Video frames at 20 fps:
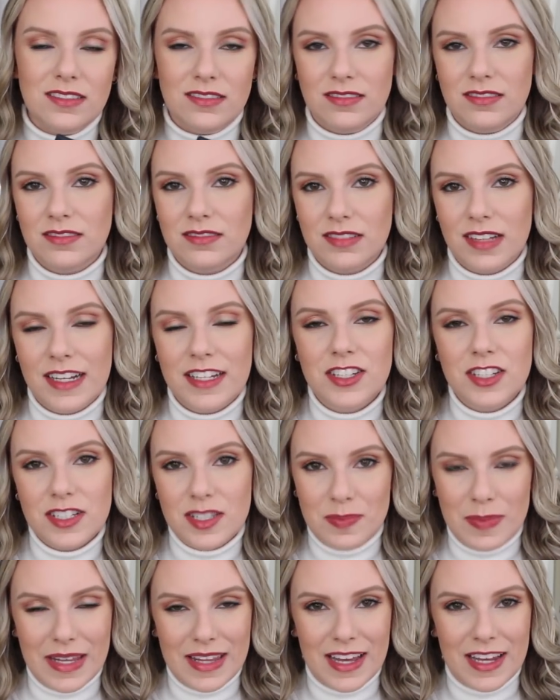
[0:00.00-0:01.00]
oh, it's
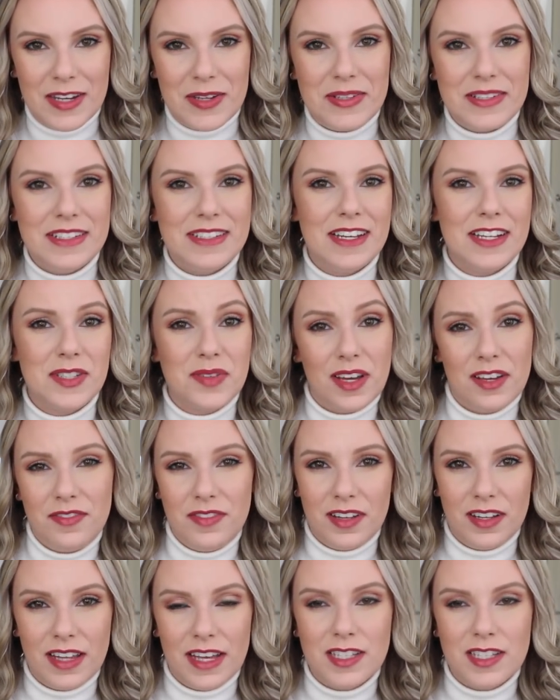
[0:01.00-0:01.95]
just me that uses it so I feel